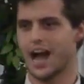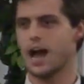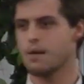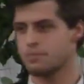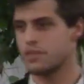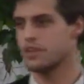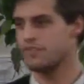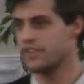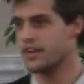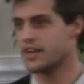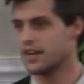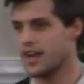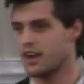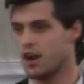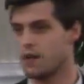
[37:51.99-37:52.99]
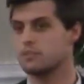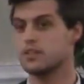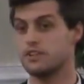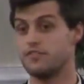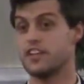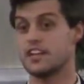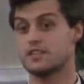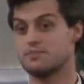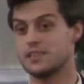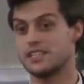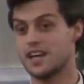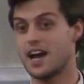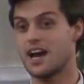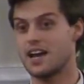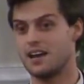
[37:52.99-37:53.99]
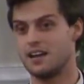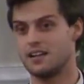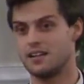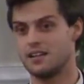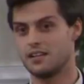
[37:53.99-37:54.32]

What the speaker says: I'm the Davidic heir, I'm the Davidic Messiah.